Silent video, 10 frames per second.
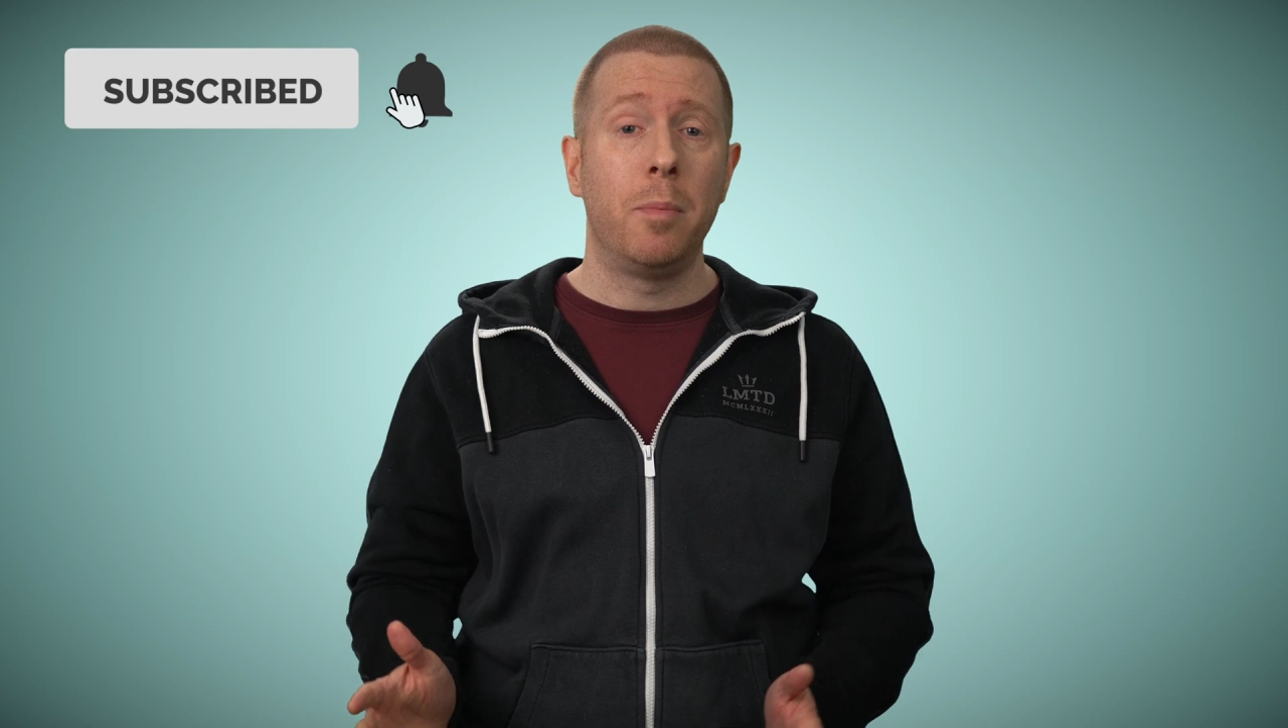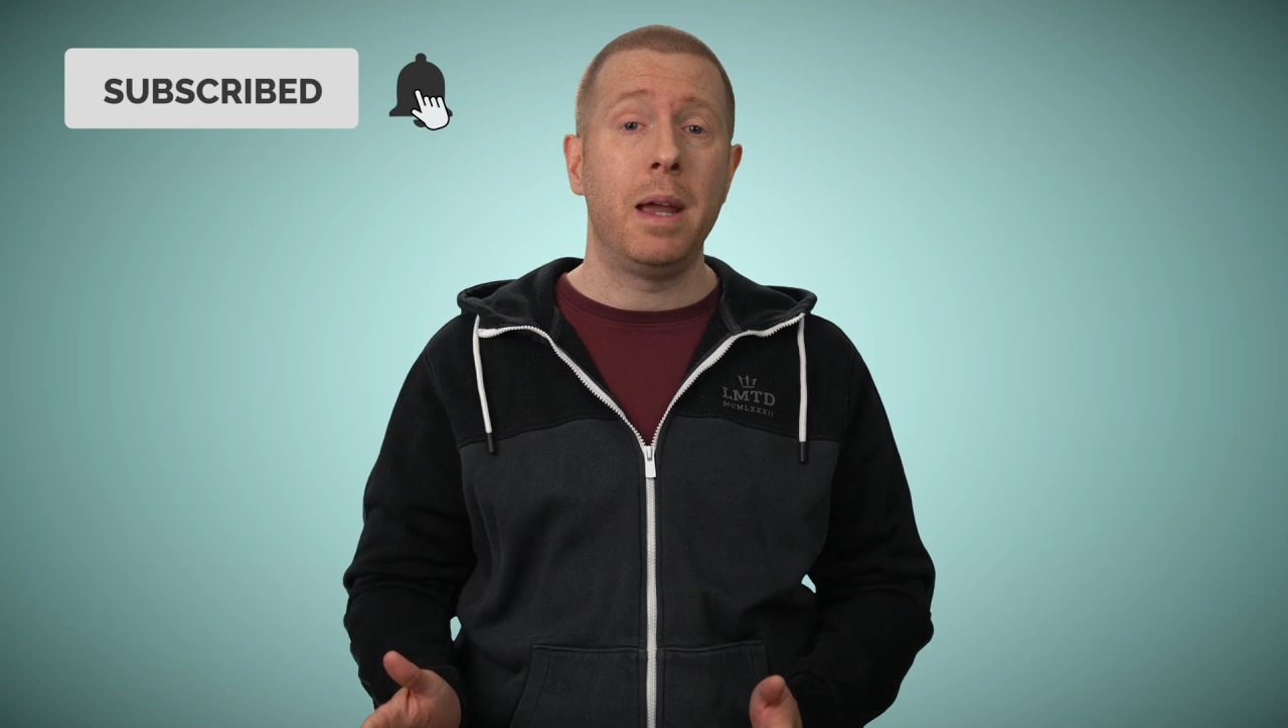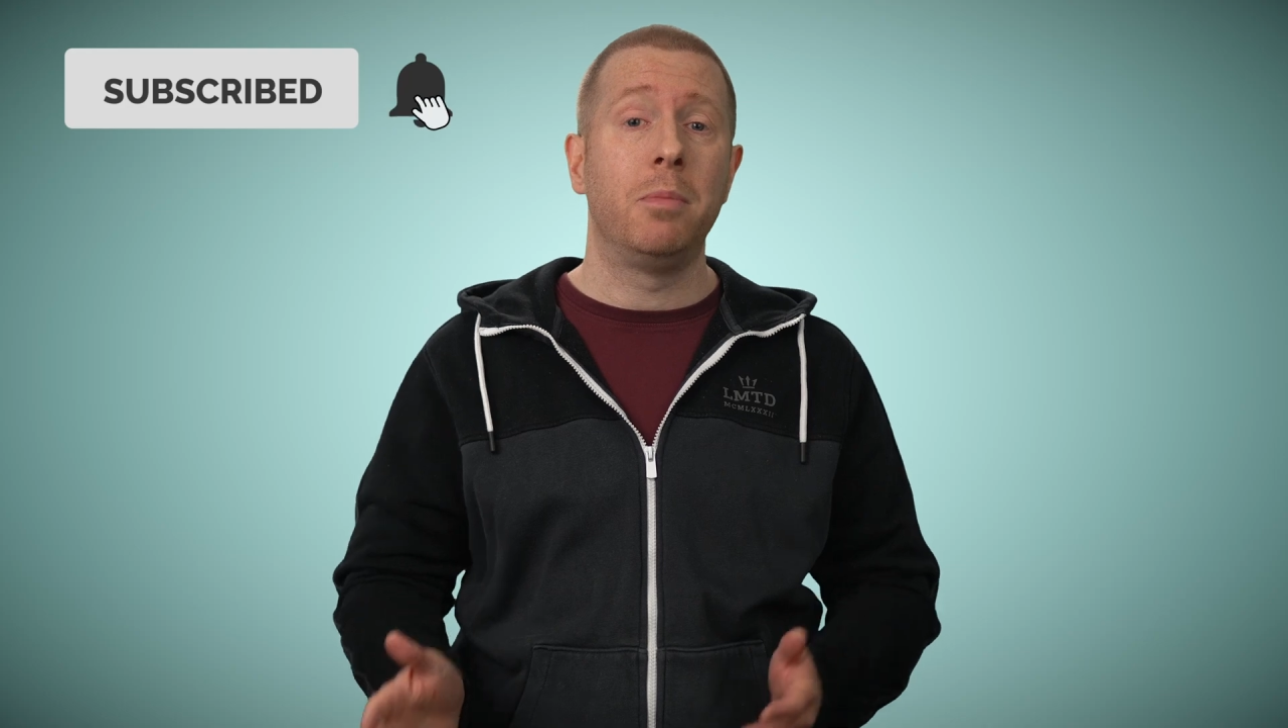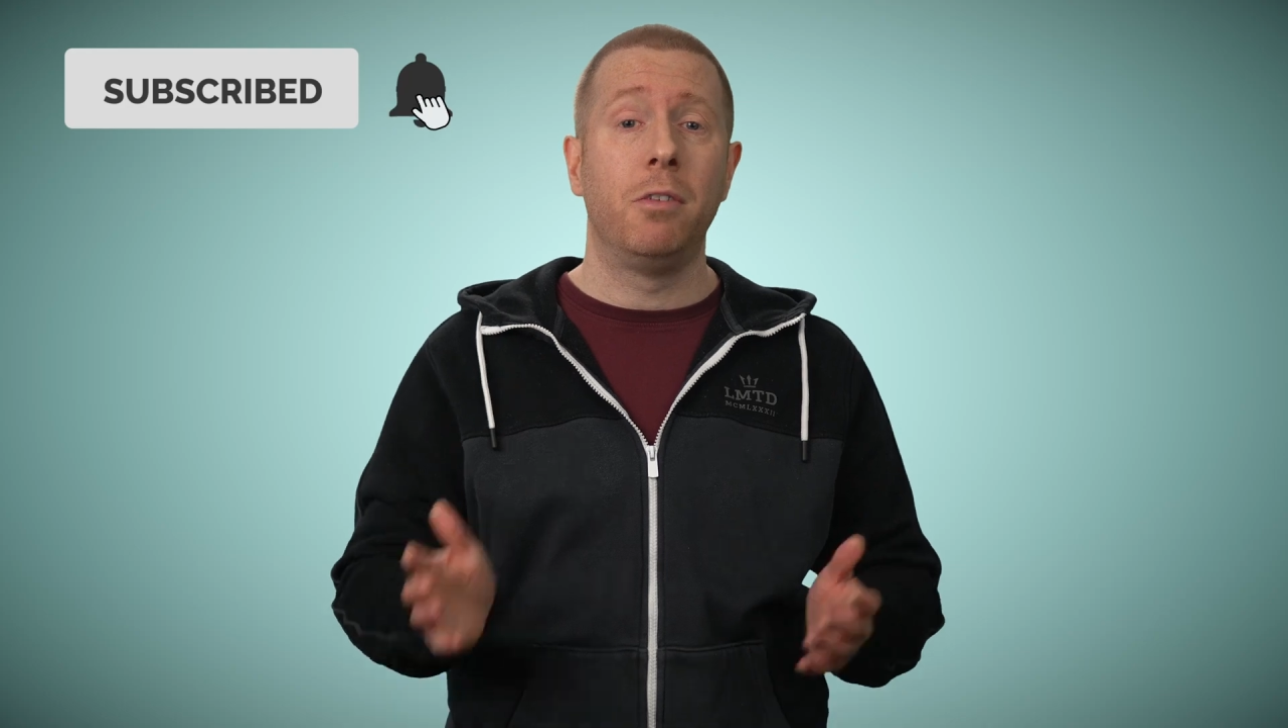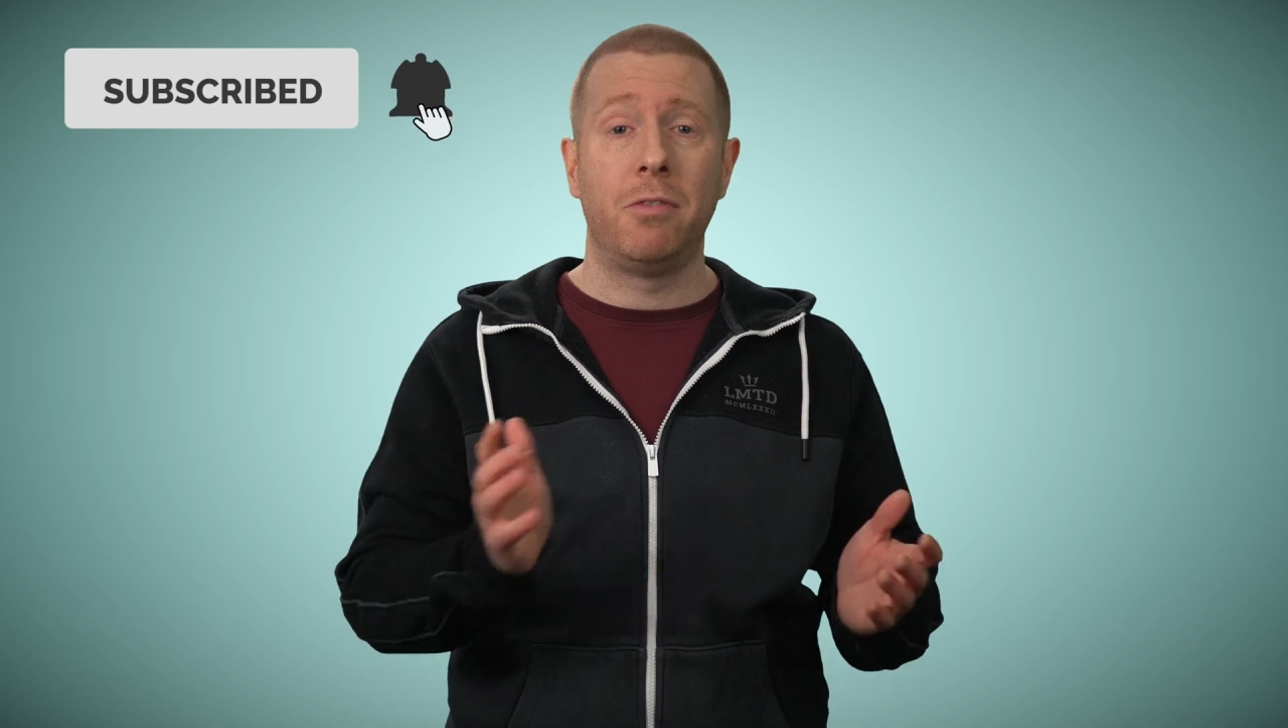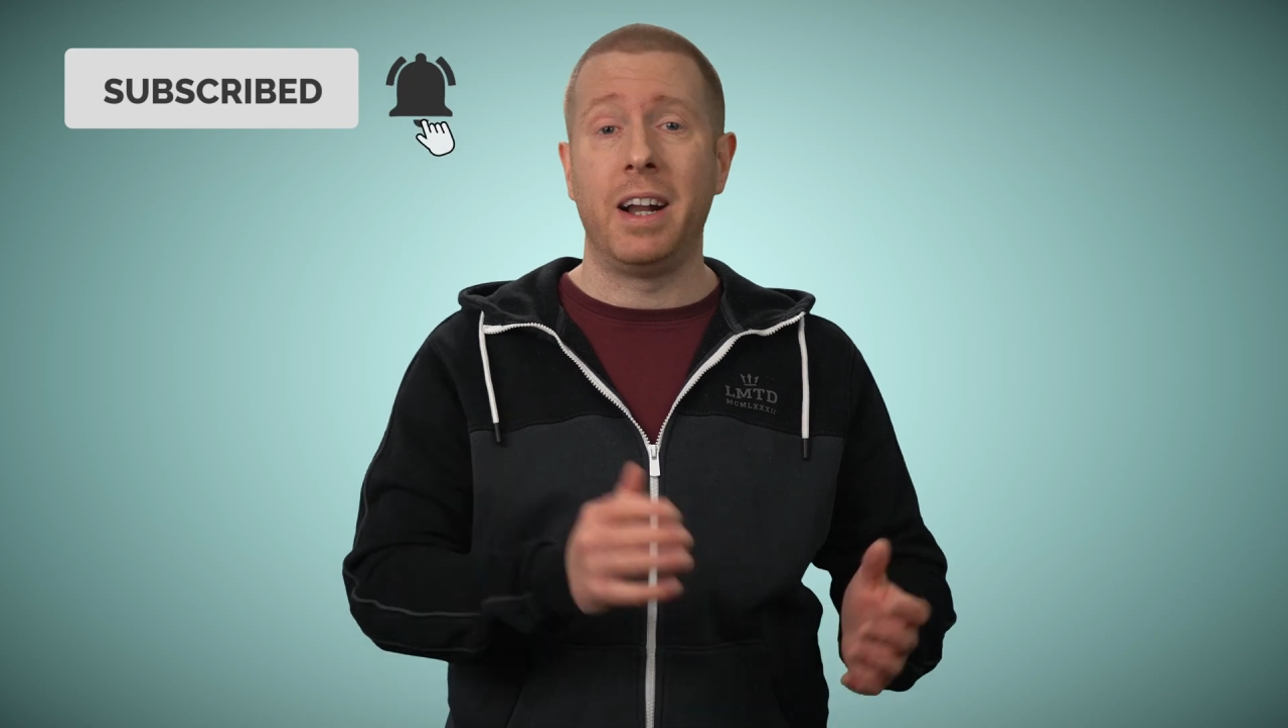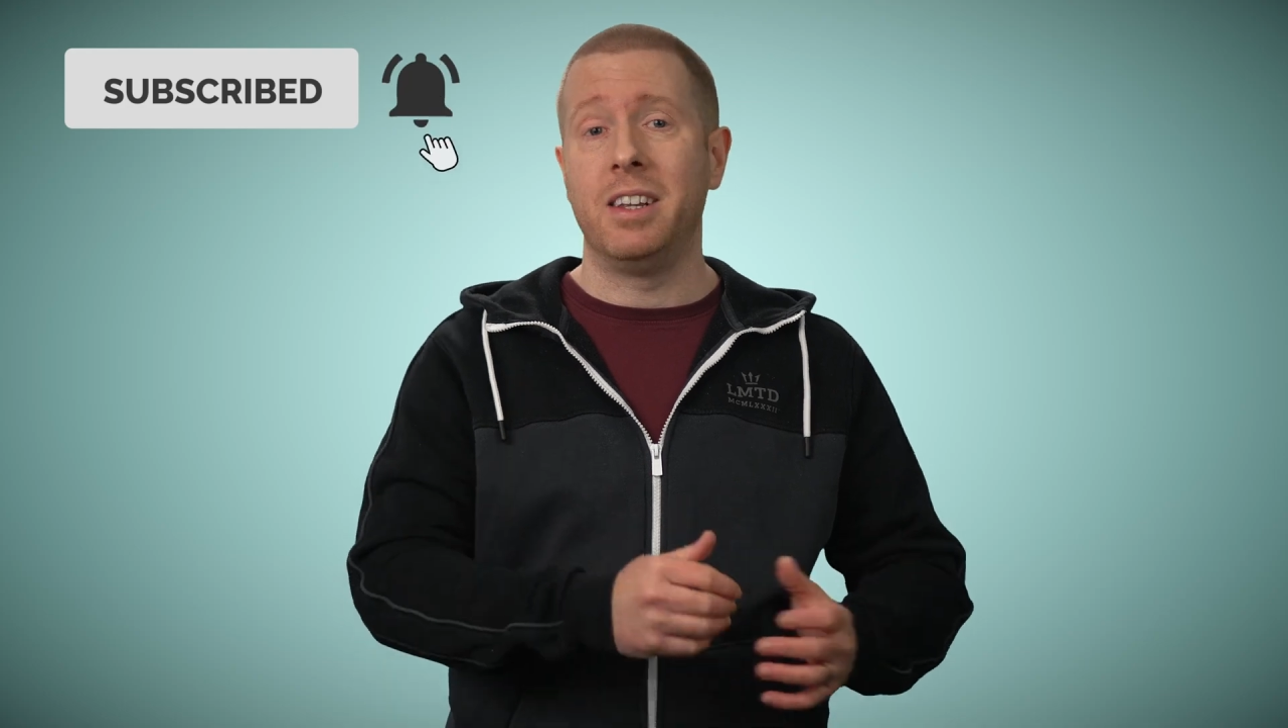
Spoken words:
people find